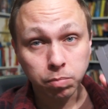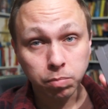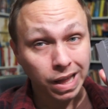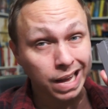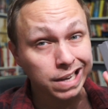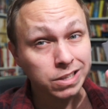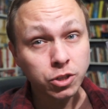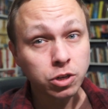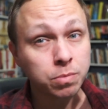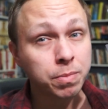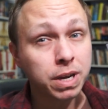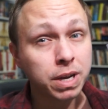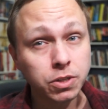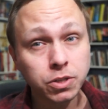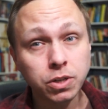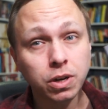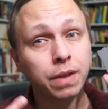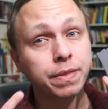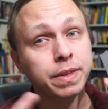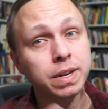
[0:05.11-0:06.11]
Blaster
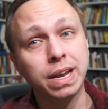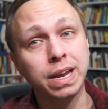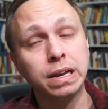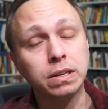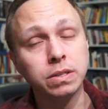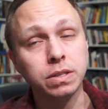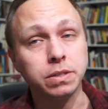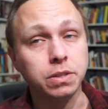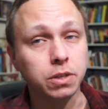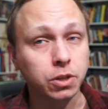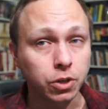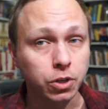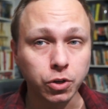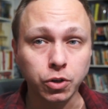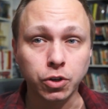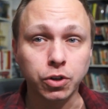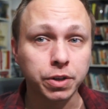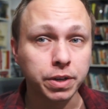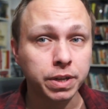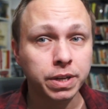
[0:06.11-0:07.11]
Master on the NES is a
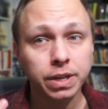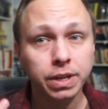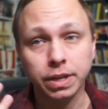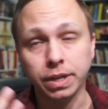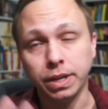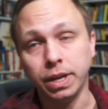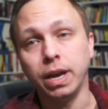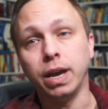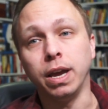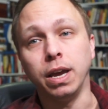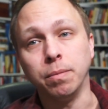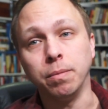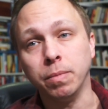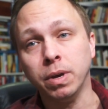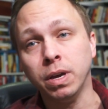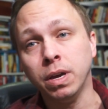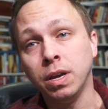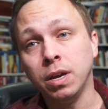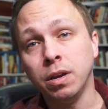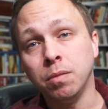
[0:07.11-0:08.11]
good game.
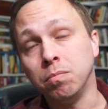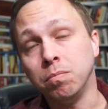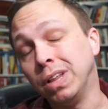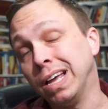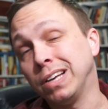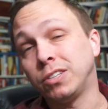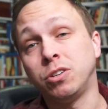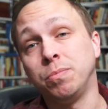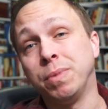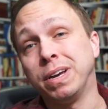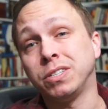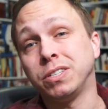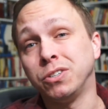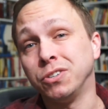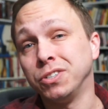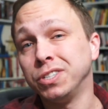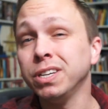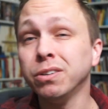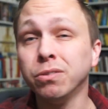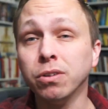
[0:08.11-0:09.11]
Blaster Master
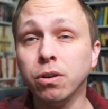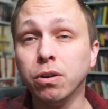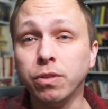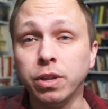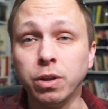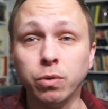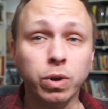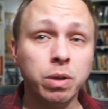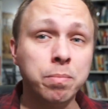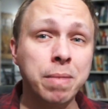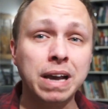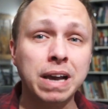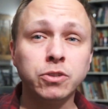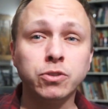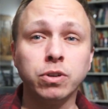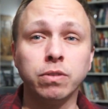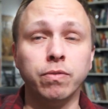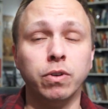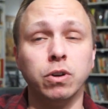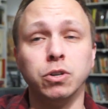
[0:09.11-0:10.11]
Zero, the
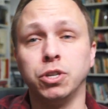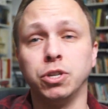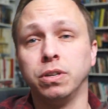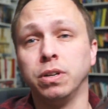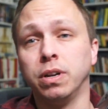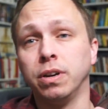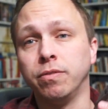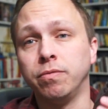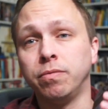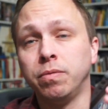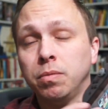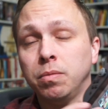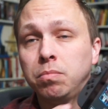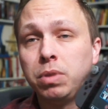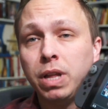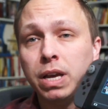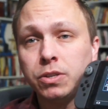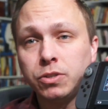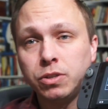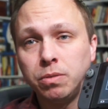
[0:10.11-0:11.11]
remastered version of
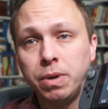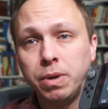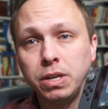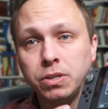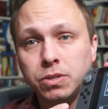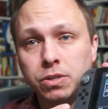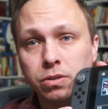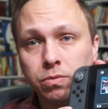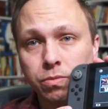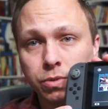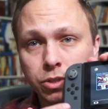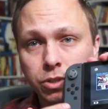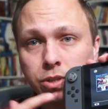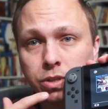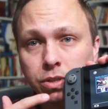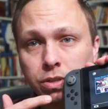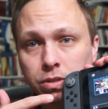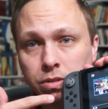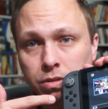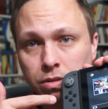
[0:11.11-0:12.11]
Blaster Master, which
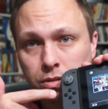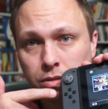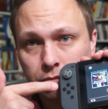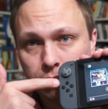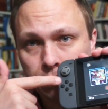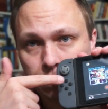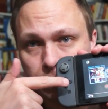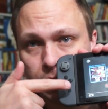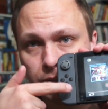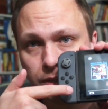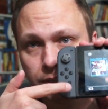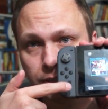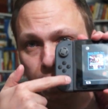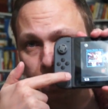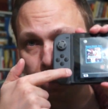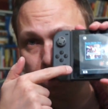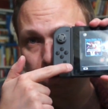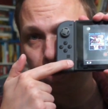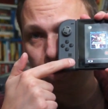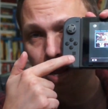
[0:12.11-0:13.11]
is this
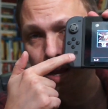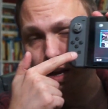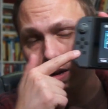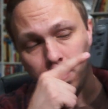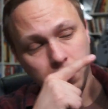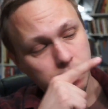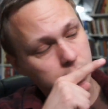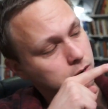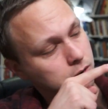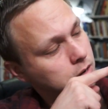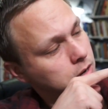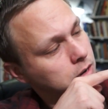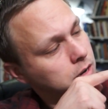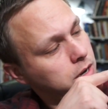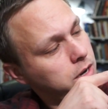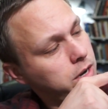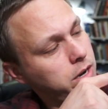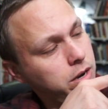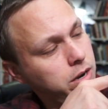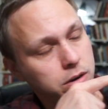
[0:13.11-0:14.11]
tiny little icon
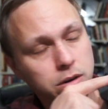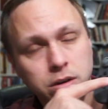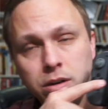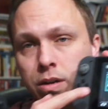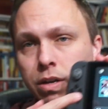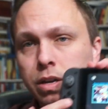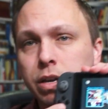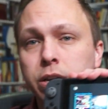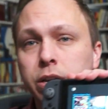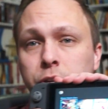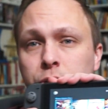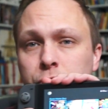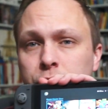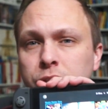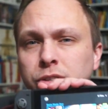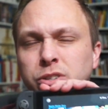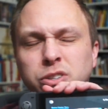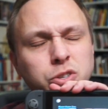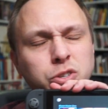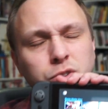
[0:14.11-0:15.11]
here-ish.
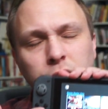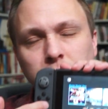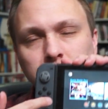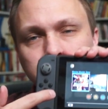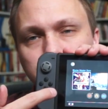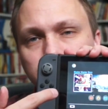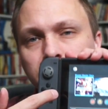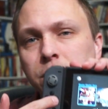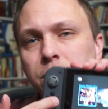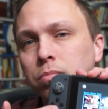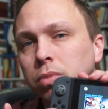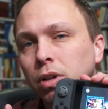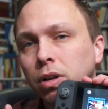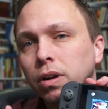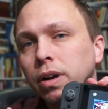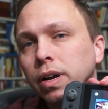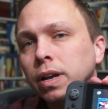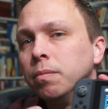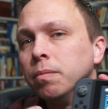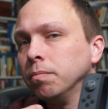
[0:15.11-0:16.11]
Just trust me, it's
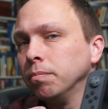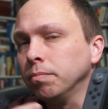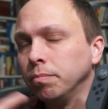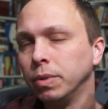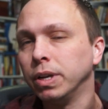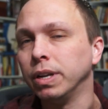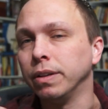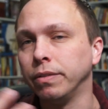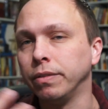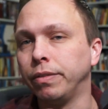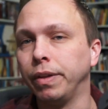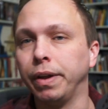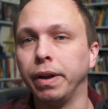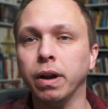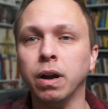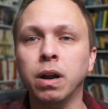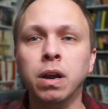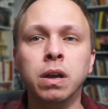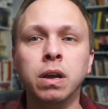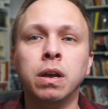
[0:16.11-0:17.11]
blurry, but it's
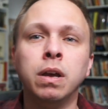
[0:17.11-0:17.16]
there.